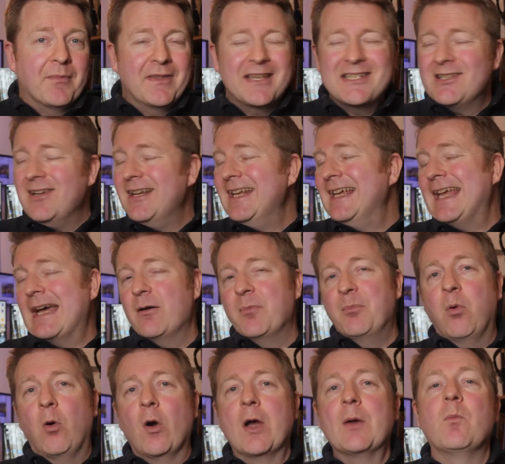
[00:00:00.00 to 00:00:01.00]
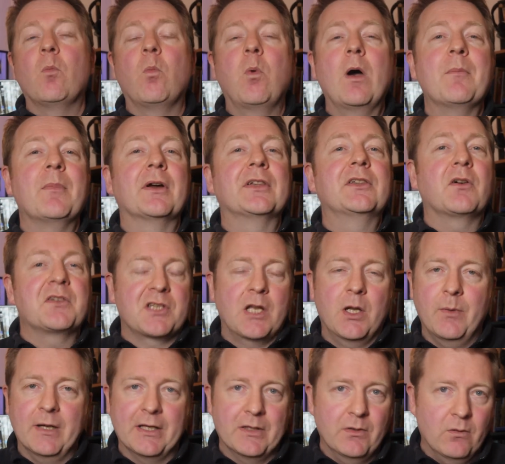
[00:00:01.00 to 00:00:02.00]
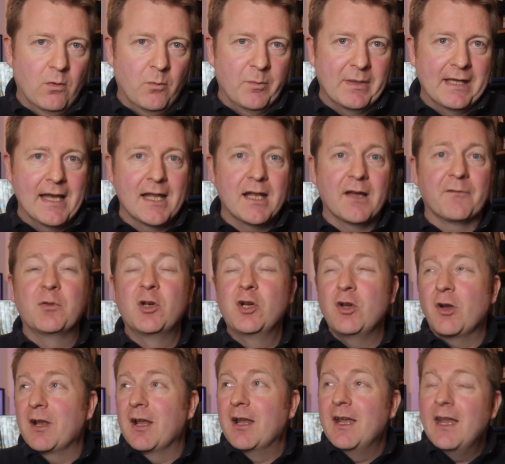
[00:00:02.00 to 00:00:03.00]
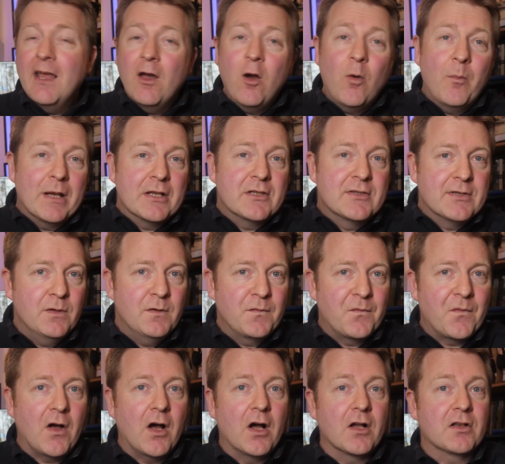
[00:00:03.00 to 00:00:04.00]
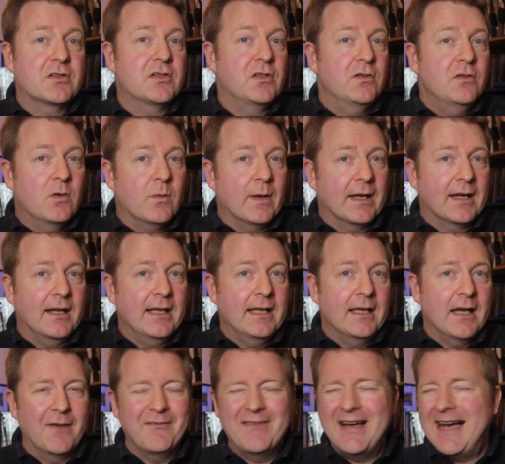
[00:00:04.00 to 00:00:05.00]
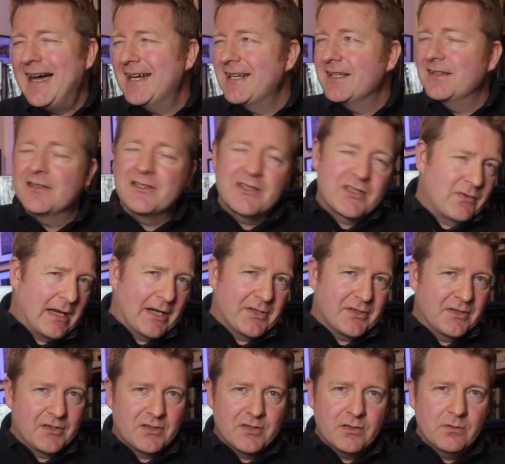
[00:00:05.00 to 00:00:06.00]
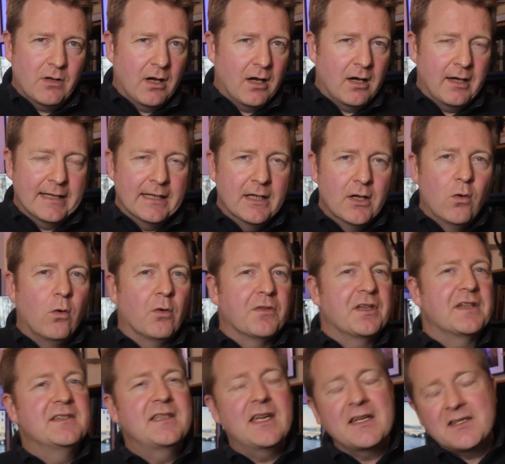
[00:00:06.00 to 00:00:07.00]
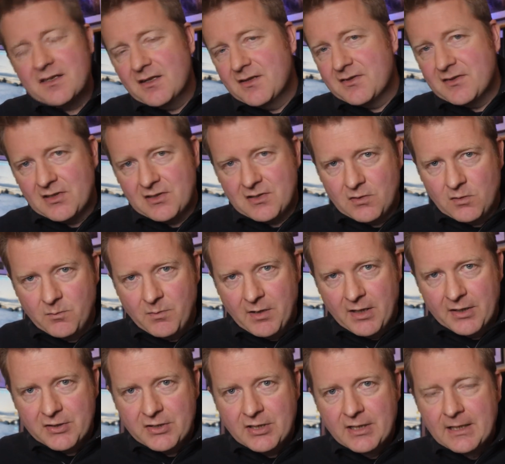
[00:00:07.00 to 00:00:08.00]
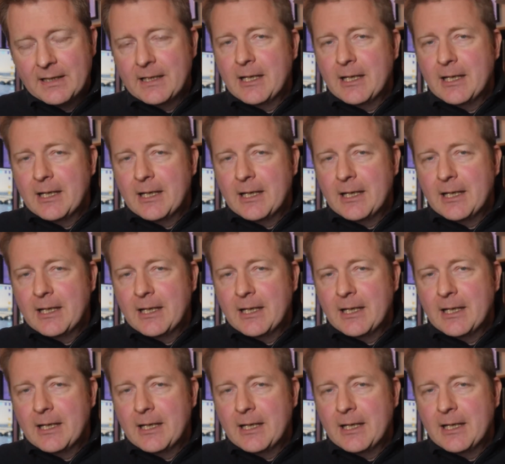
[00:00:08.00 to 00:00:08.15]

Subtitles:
There's going to get a point where my dog's going to ignore me and I've gone a little bit too far too quickly, I've added the distractions too high, or the distance is too much.